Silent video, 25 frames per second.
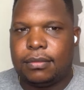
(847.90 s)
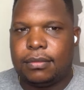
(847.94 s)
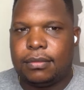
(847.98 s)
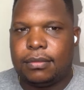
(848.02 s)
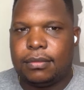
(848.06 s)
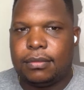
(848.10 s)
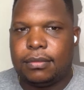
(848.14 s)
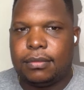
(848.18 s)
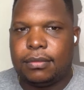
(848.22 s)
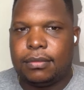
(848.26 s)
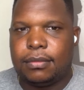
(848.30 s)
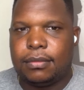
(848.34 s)

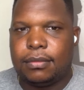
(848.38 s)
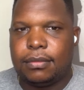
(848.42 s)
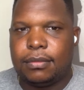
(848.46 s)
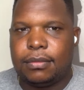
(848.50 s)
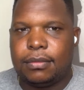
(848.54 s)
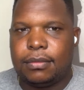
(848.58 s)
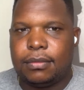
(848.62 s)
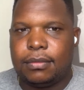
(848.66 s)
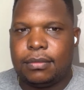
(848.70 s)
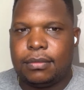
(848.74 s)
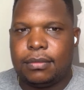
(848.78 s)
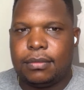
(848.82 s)

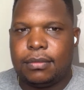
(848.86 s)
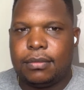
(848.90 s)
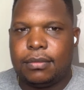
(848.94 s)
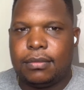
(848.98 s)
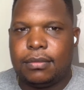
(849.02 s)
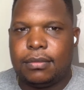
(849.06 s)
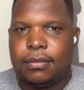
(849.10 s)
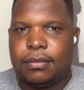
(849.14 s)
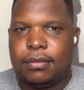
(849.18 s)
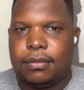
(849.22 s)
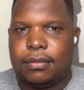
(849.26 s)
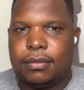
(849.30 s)

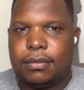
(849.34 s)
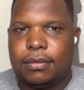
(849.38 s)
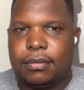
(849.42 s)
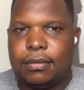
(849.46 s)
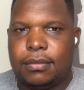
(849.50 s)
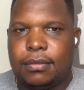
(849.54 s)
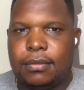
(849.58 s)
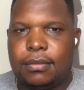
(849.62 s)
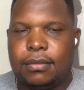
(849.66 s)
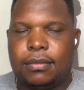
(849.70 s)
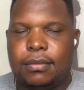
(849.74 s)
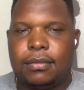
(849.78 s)

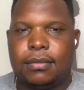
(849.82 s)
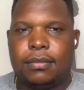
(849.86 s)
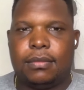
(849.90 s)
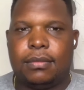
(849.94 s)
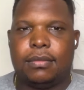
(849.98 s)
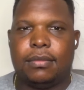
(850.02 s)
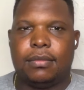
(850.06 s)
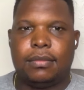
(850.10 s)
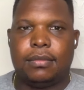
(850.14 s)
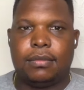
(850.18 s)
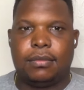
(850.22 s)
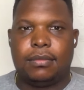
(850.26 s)

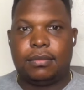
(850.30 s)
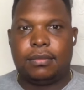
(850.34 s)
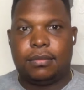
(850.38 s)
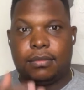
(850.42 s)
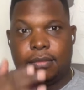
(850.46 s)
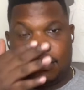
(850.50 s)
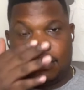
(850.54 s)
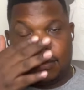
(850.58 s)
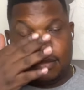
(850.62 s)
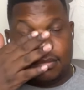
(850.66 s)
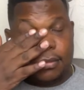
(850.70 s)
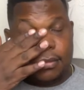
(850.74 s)

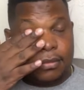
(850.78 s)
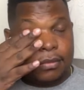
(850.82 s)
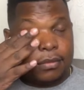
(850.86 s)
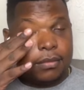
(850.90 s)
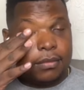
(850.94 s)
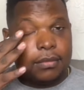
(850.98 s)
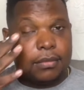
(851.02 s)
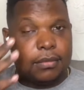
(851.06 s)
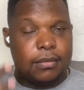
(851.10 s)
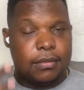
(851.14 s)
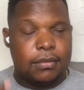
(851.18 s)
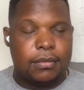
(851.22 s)

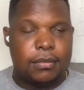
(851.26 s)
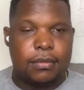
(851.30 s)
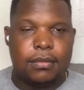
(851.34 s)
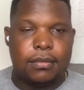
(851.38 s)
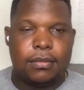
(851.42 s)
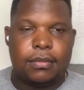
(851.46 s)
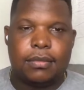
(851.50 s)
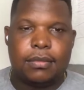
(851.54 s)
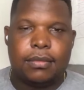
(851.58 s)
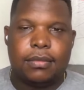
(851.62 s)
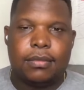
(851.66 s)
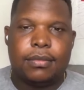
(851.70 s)

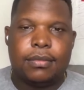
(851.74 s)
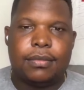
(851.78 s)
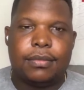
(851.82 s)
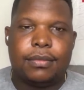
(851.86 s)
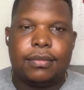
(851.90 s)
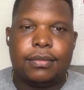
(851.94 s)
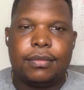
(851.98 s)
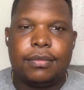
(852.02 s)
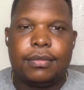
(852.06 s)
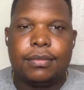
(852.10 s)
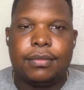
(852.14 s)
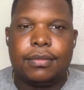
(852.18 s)

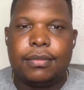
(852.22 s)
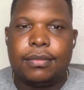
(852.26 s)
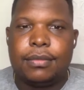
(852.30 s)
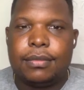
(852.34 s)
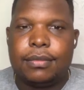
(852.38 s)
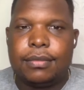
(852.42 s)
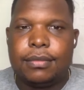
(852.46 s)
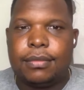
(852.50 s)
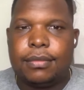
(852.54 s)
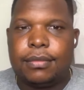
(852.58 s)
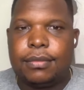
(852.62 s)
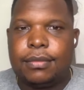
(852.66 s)

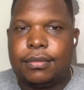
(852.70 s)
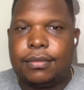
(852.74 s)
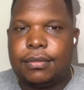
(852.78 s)
(silent)